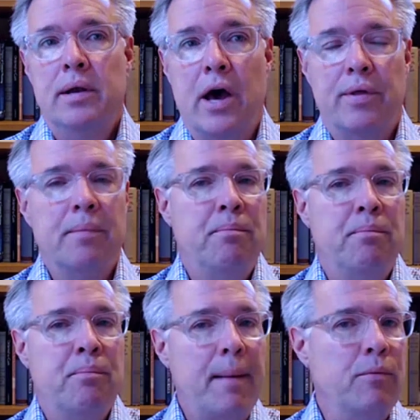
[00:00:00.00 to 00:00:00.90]
Now, the
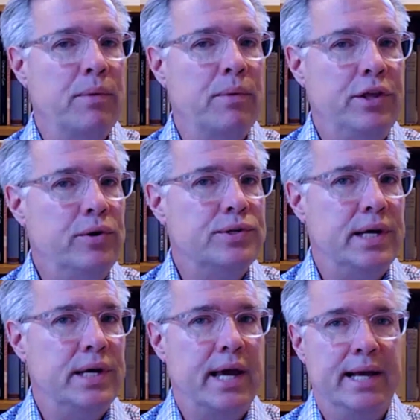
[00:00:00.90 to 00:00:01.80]
problem with
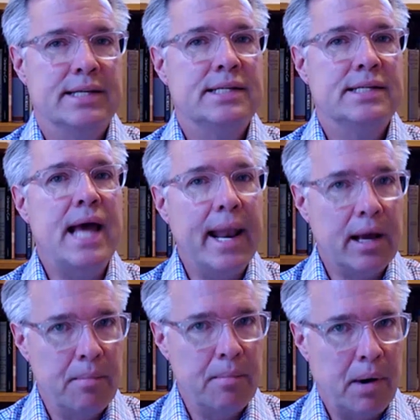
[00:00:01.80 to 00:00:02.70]
using a
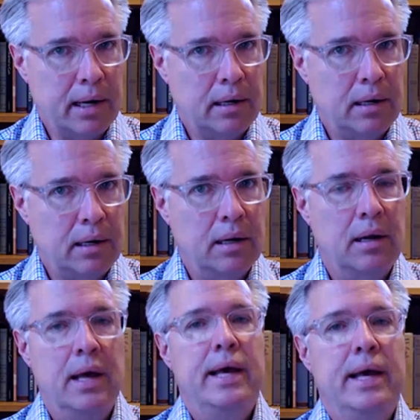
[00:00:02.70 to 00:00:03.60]
static model
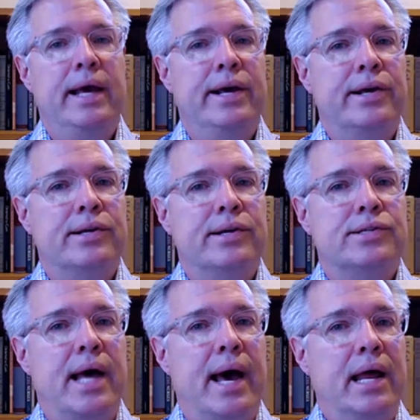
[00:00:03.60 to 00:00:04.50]

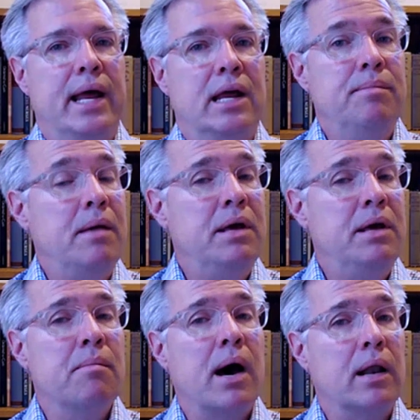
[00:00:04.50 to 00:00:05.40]
is that may
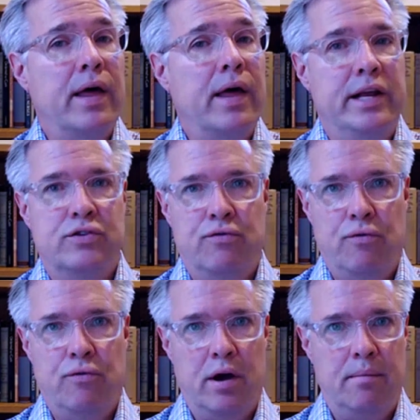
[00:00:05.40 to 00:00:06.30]
be a model that is
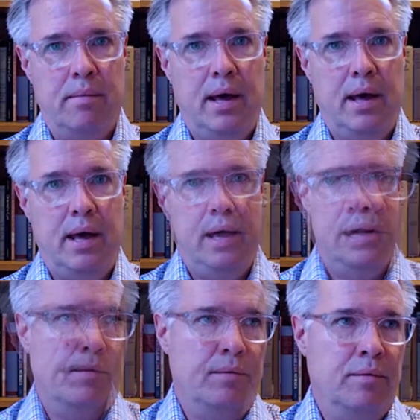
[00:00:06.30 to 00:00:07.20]
from a
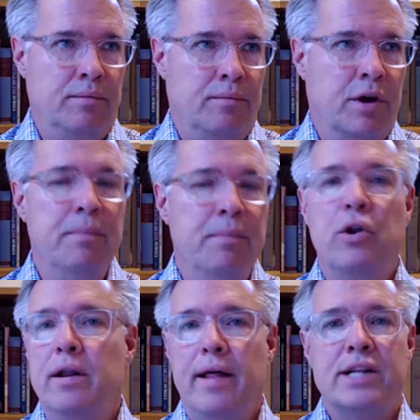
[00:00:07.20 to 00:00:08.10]

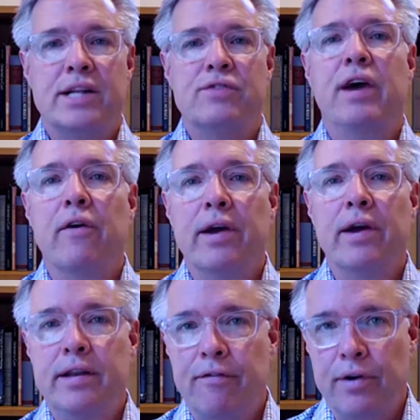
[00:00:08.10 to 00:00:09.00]
community that's
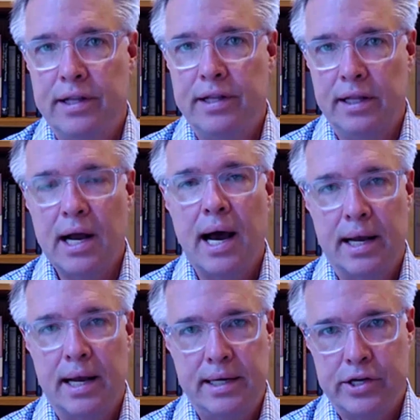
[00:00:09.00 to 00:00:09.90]
very different than the
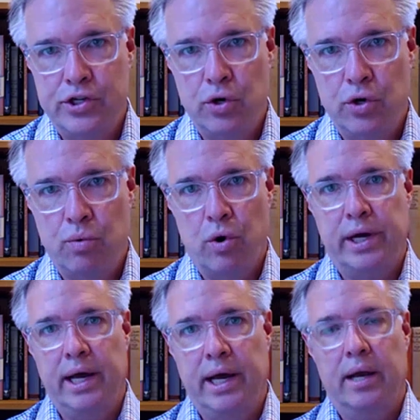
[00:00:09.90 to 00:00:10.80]
context you're
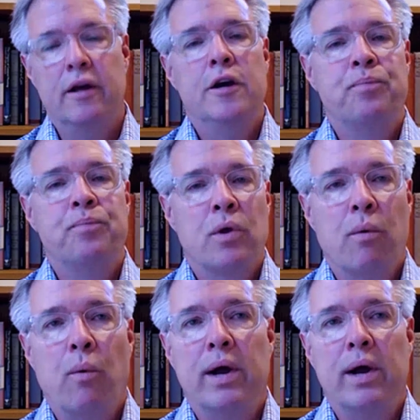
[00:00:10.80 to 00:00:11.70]
working in.
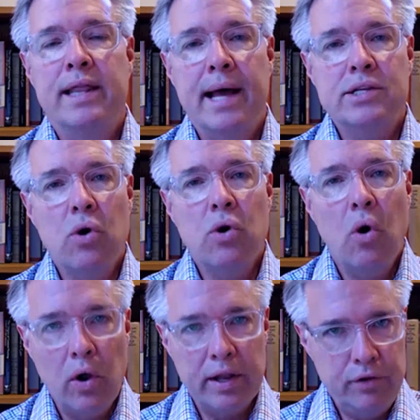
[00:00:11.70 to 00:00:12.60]
Well, what that's
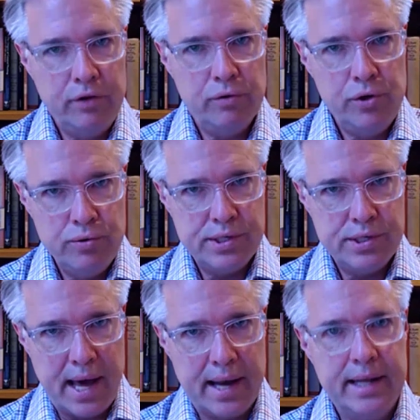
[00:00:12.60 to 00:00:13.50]
called, if you
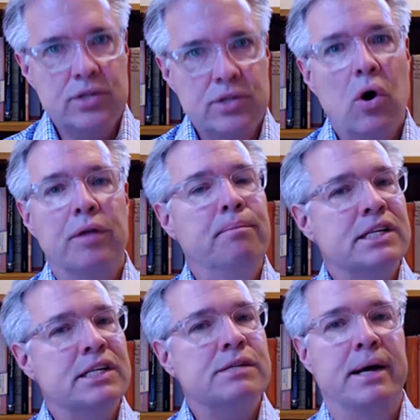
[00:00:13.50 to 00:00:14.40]
use that, it's called a
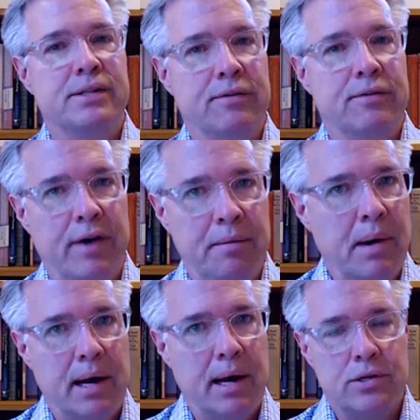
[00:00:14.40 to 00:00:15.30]

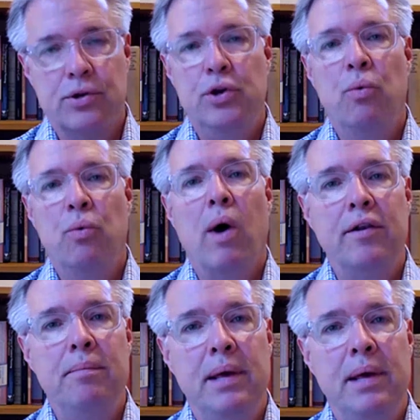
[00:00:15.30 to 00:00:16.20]
misspecified model. So you
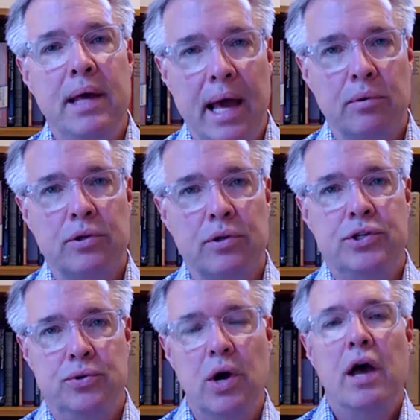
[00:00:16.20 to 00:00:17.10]
want to be able
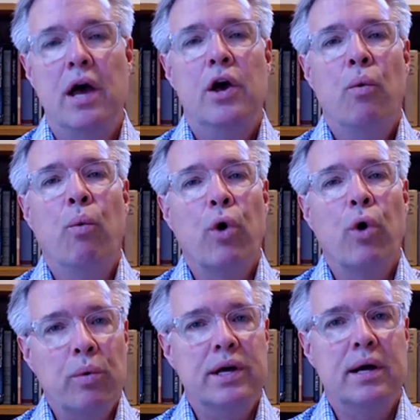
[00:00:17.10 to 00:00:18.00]
to
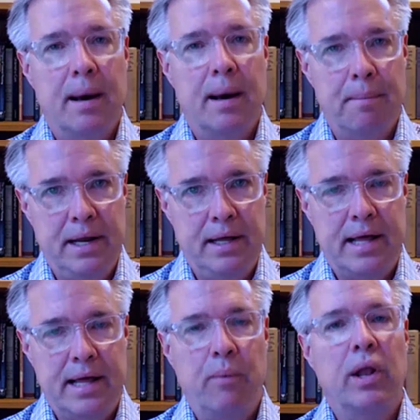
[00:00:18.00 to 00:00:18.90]
work with a company
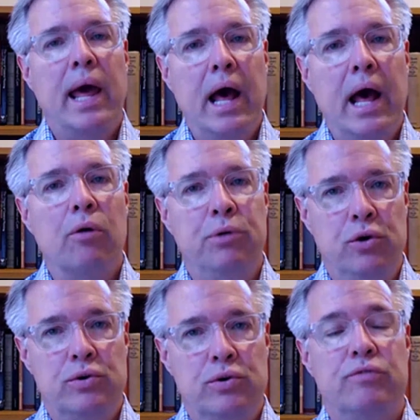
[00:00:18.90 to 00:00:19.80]
that will help
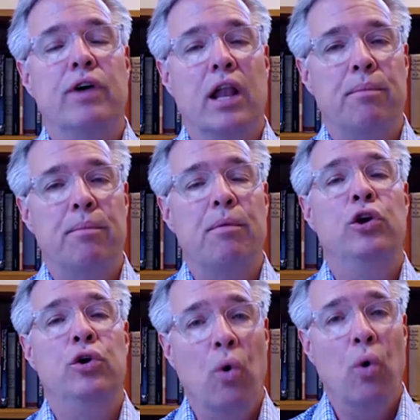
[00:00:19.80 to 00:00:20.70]
you develop
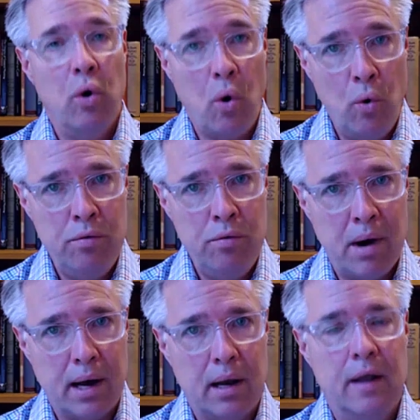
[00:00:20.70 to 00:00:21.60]
your own
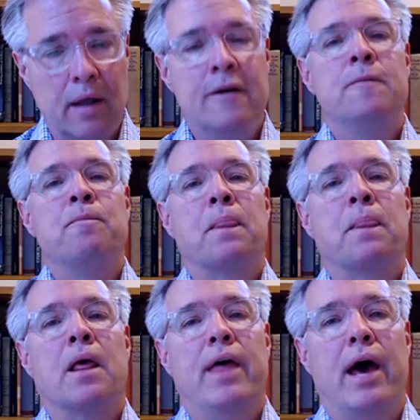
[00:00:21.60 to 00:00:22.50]
model
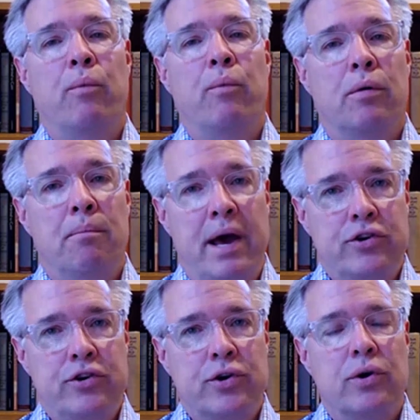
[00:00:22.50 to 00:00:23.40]
that will
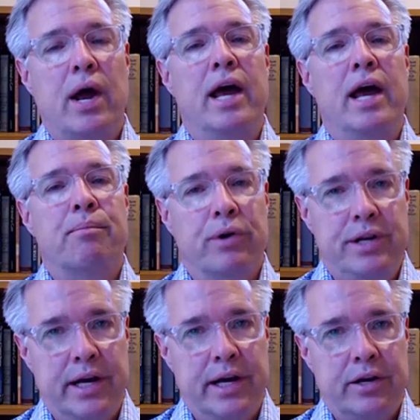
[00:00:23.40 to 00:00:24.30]
measure and
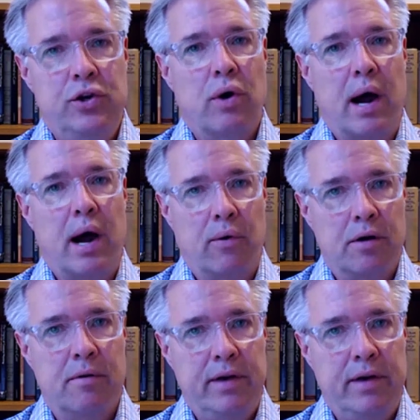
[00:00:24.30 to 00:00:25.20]
predict your
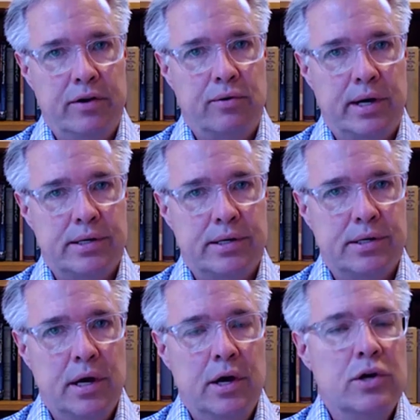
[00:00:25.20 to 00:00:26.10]
outcome of
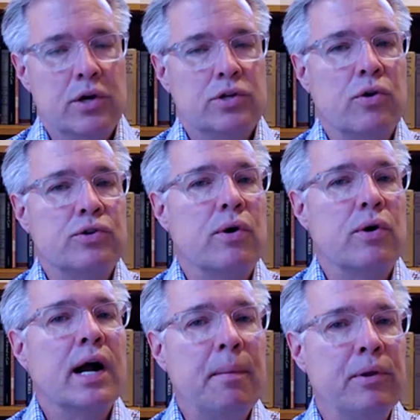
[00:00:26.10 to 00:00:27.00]
interest. So those
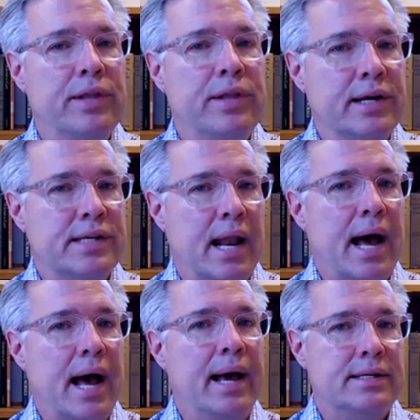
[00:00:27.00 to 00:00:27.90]
are a couple things that
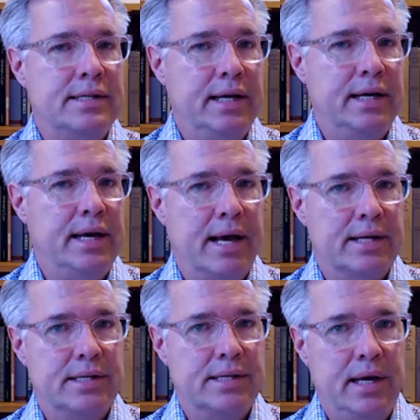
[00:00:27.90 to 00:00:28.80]
I see
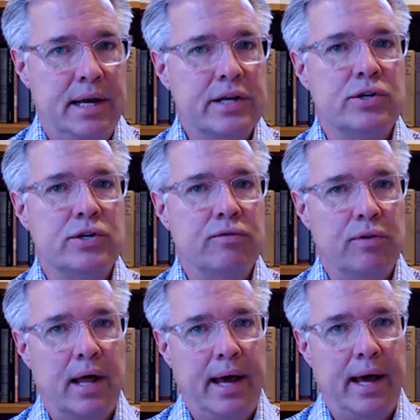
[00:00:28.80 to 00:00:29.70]
as the initial
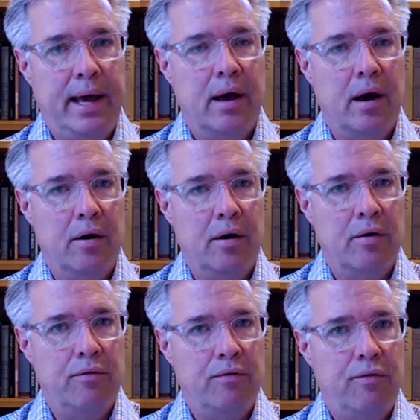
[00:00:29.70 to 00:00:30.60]
flag
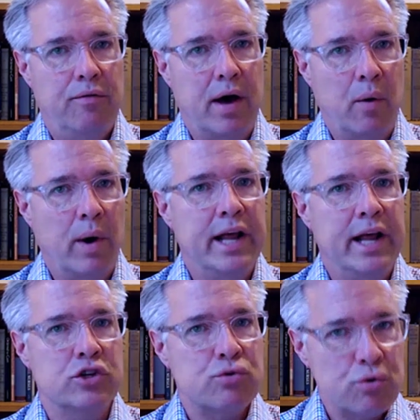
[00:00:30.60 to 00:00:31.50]
of
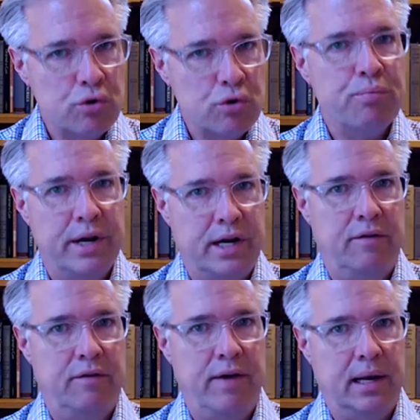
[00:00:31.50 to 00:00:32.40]
what is true
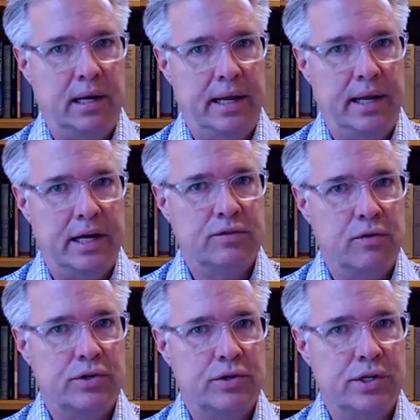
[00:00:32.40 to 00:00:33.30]
predictive
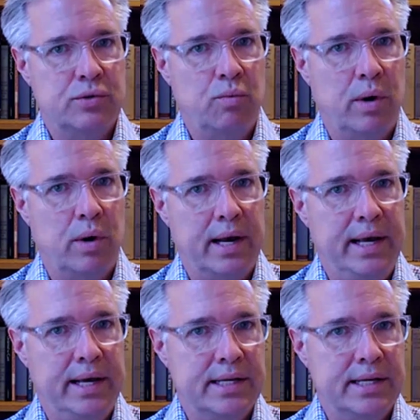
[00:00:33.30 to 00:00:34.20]
analytics versus
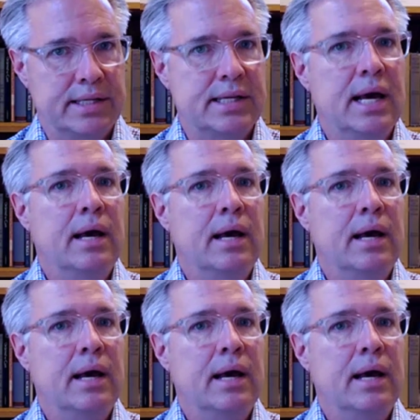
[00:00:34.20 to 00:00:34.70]
what is